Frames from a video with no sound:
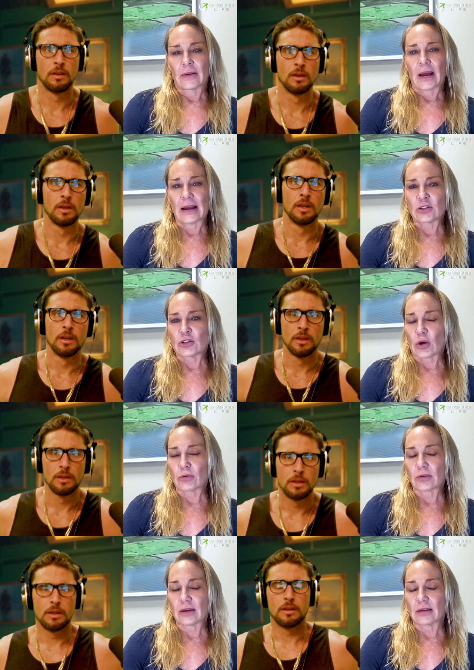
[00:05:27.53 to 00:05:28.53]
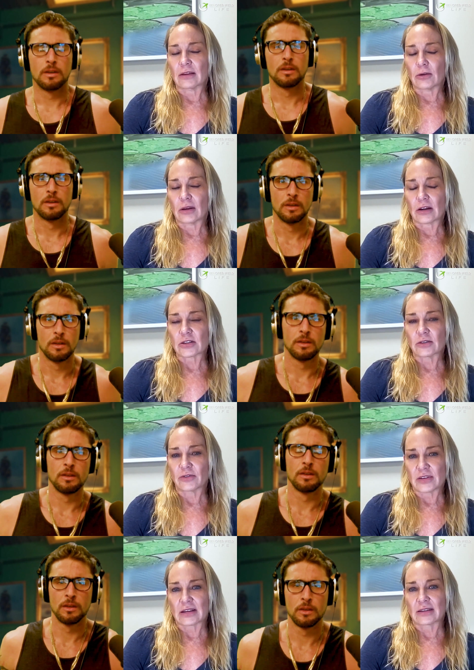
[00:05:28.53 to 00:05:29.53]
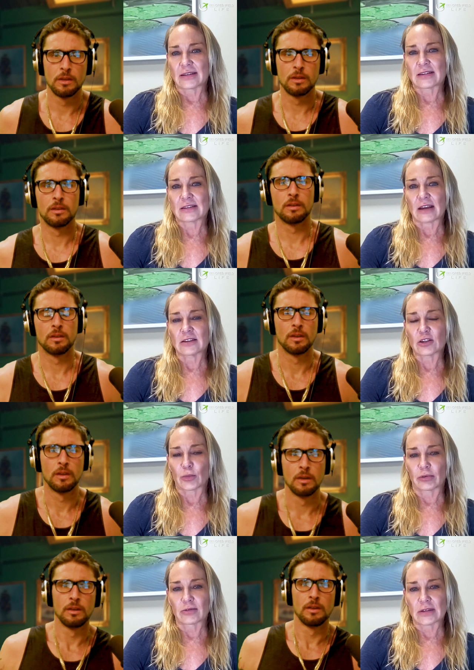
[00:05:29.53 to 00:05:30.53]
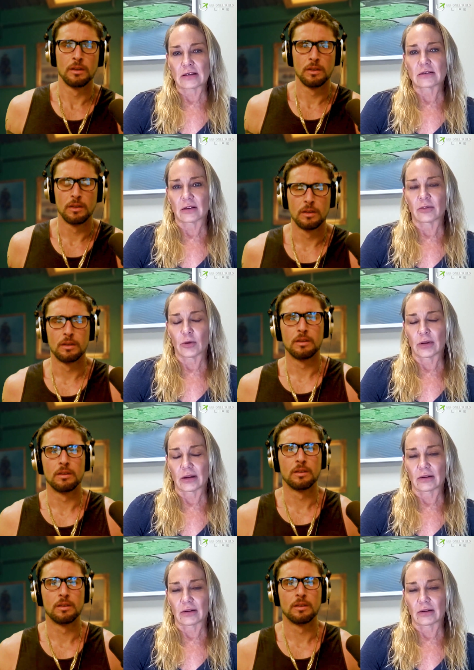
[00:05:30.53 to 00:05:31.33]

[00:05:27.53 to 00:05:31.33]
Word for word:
Speaker 1: I don't think that you can actually physically sense your proteins unfolding,